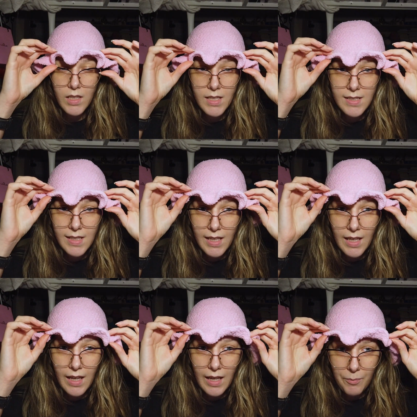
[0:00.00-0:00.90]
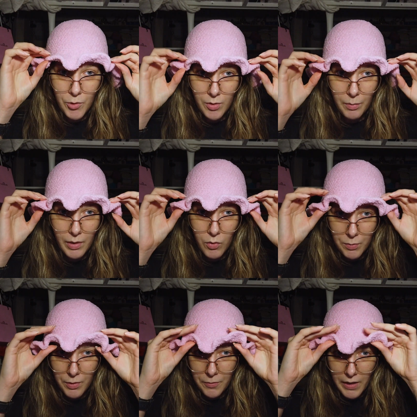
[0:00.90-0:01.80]
Honestly, I probably would
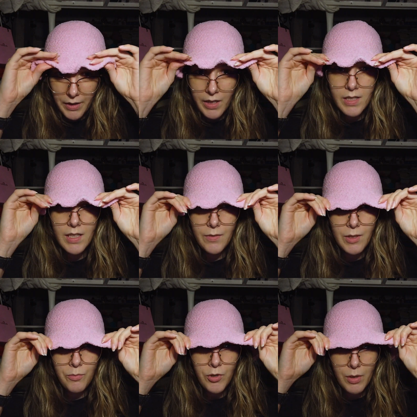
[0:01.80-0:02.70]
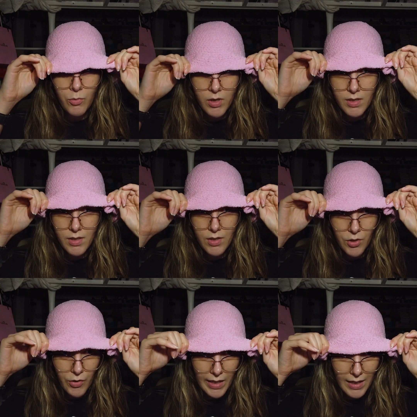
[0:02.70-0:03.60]
prefer it if the brim was
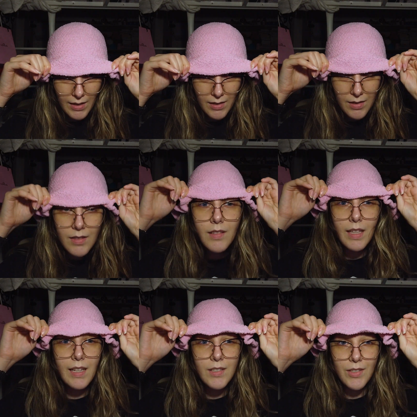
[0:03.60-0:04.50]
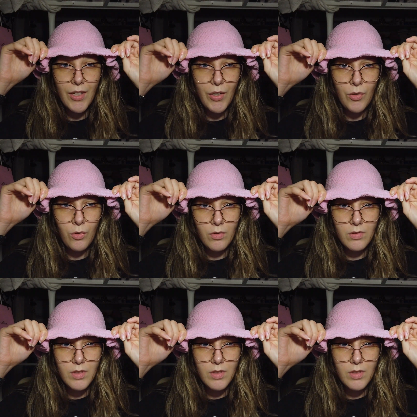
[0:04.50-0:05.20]
straight, like so.